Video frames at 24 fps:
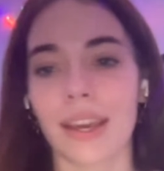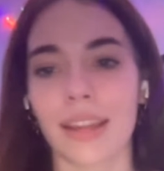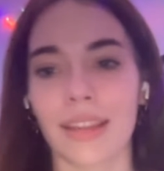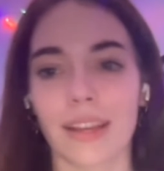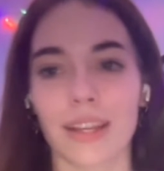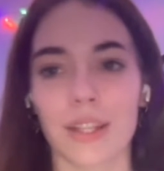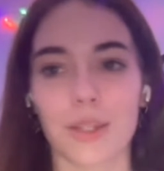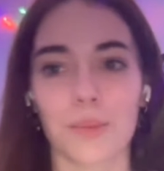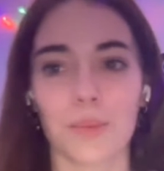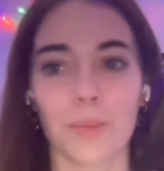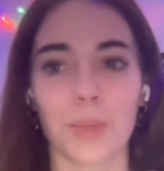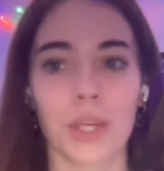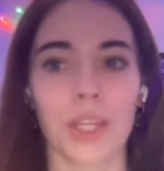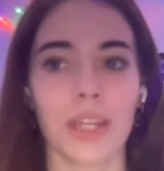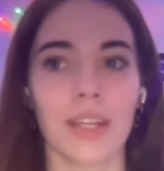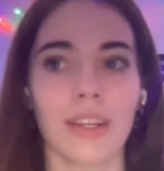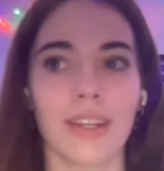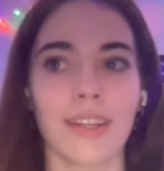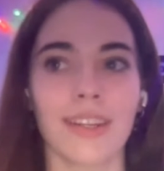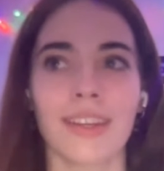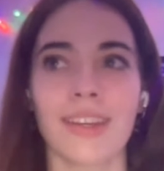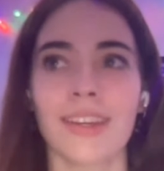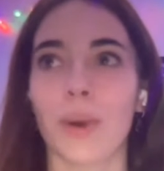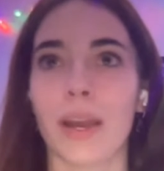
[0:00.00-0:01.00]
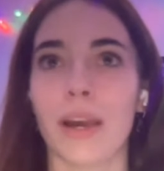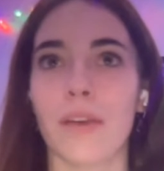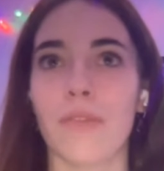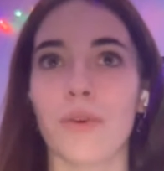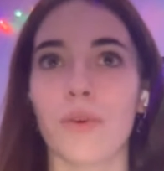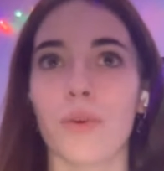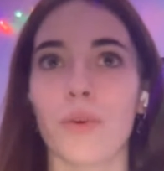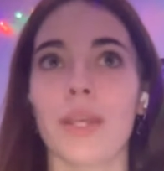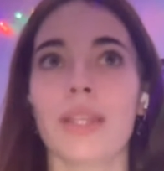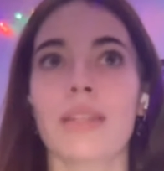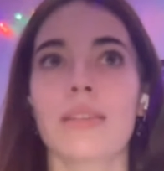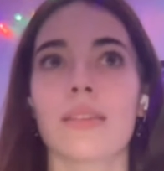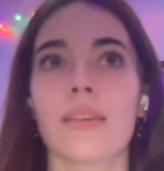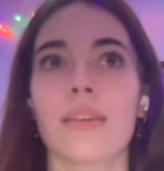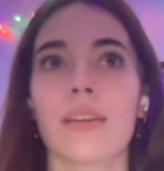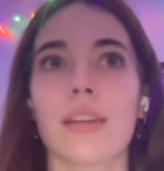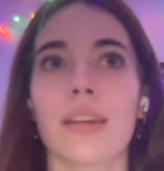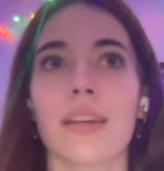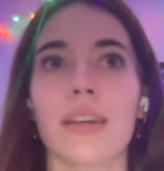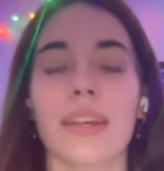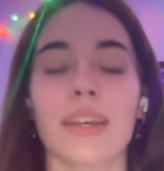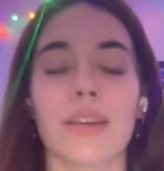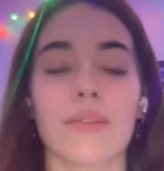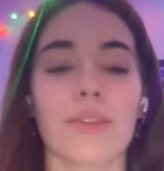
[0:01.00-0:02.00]
And that's been the way I've always done
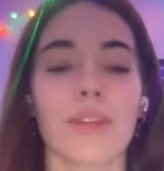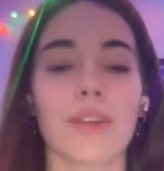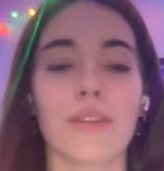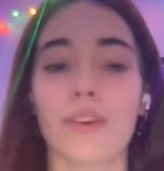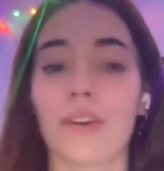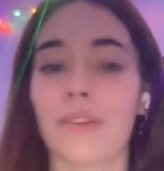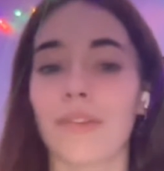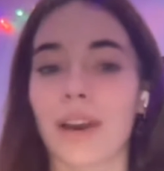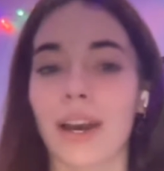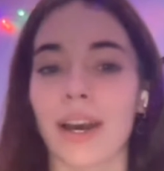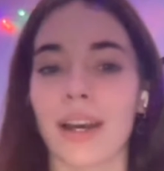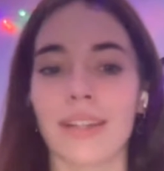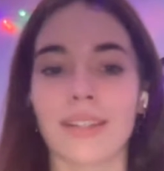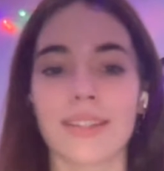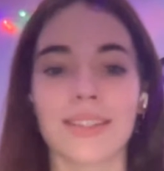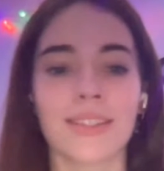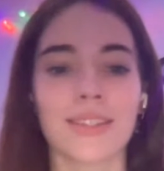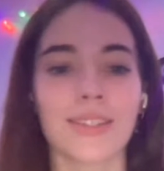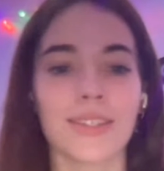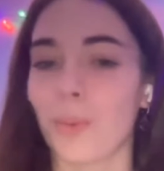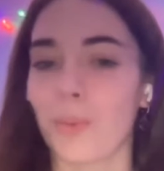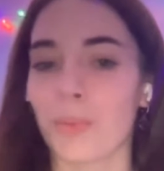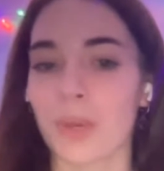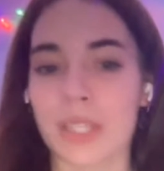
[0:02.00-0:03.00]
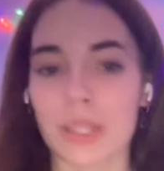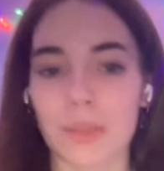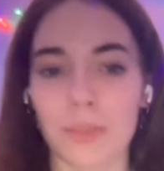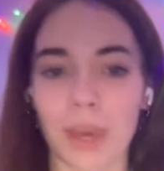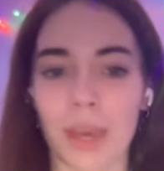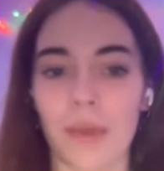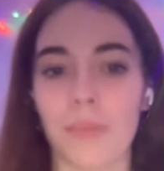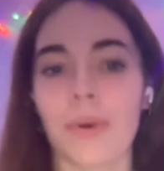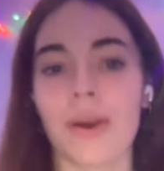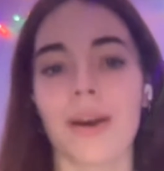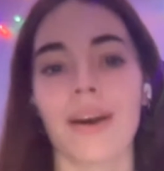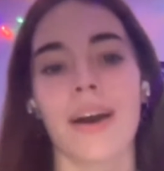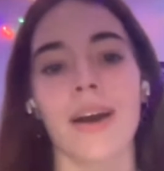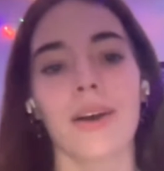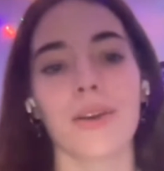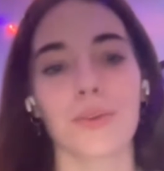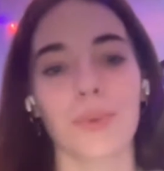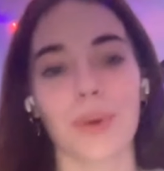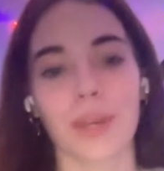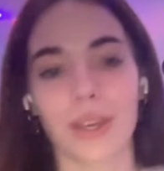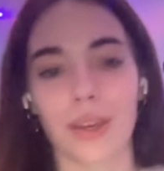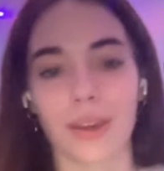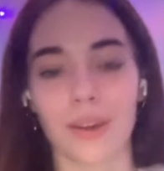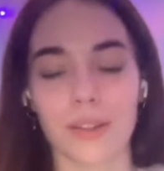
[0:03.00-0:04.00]
it. Even if I've had one piece of paper, how
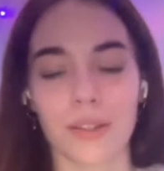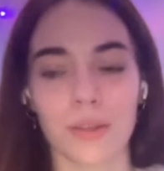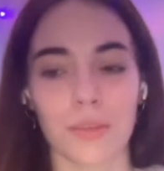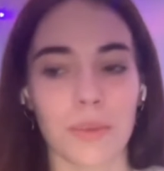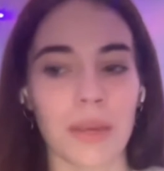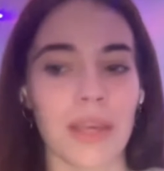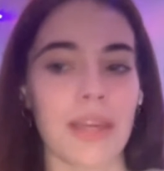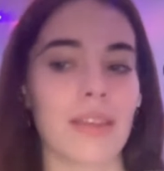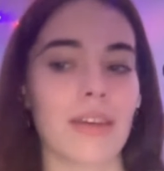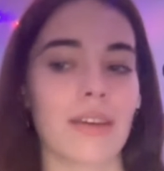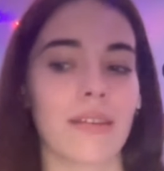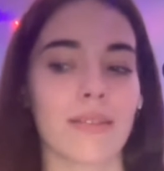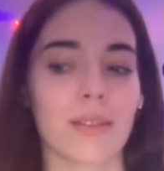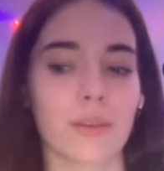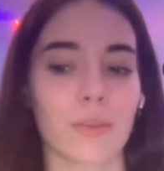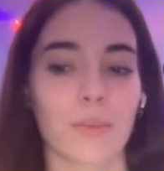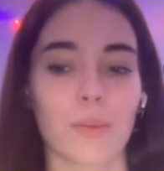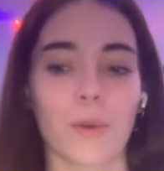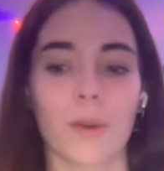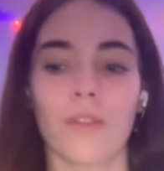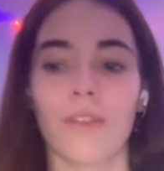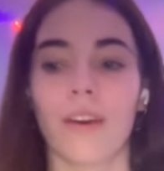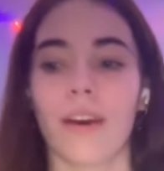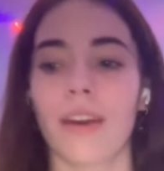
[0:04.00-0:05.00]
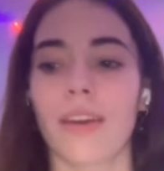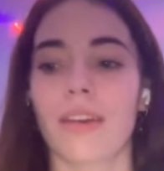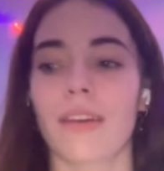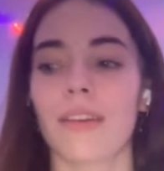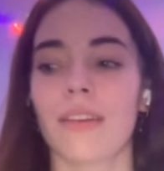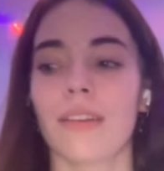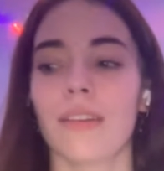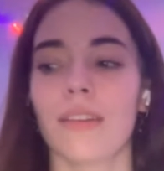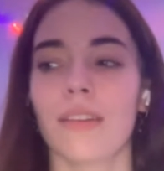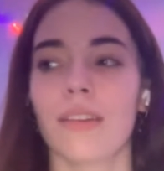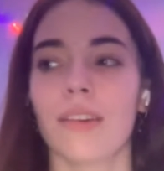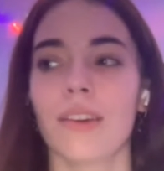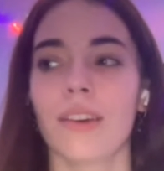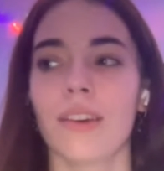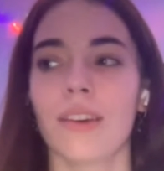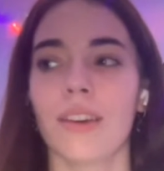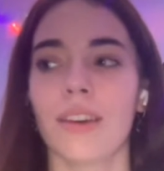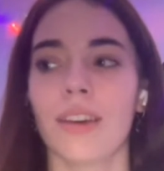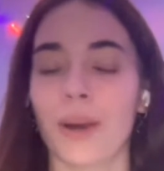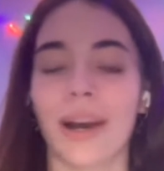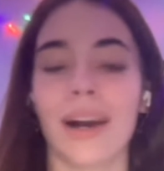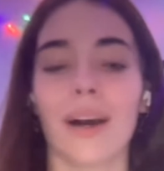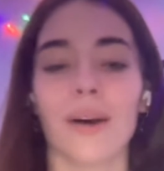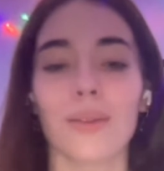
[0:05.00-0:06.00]
do I go to make that something that I can
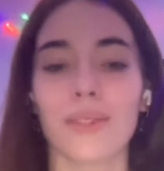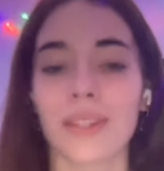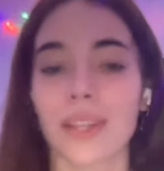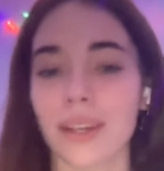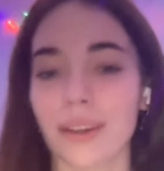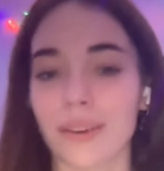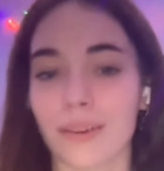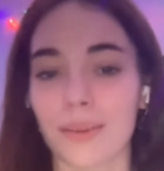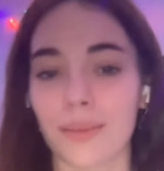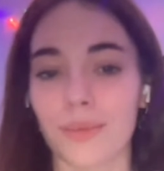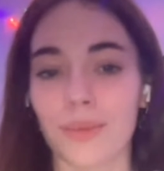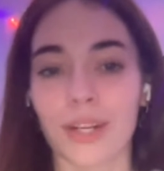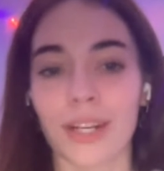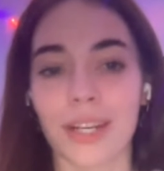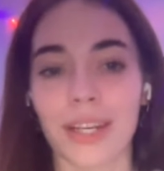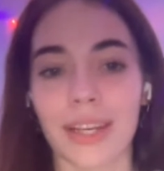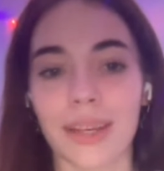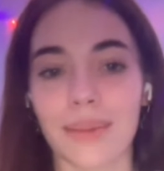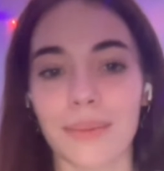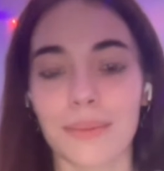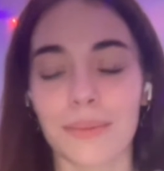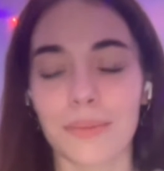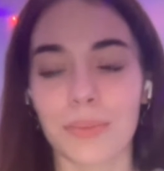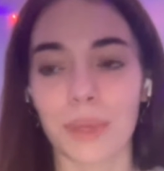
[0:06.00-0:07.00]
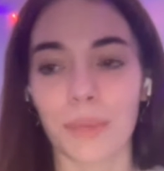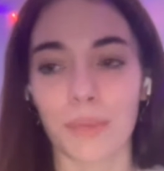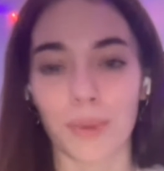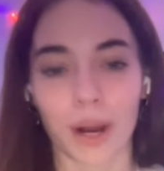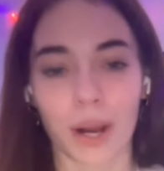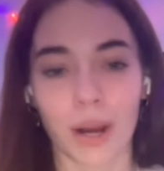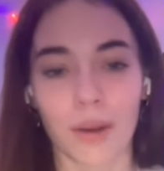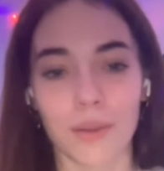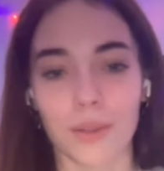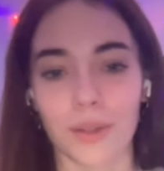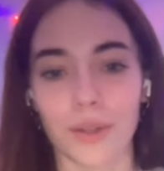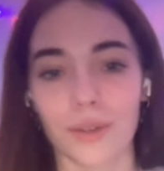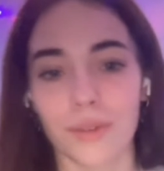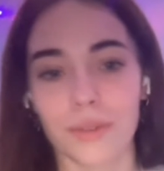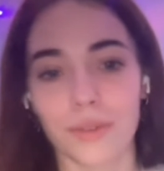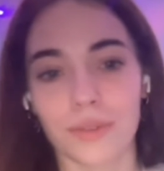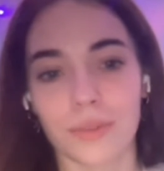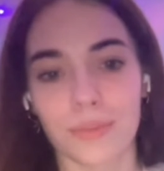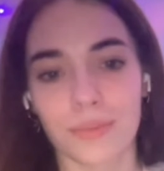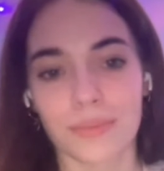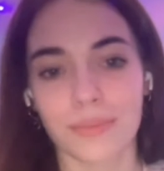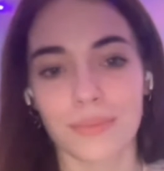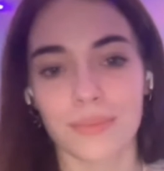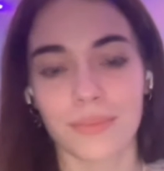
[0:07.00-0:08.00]
put out there and really be proud of?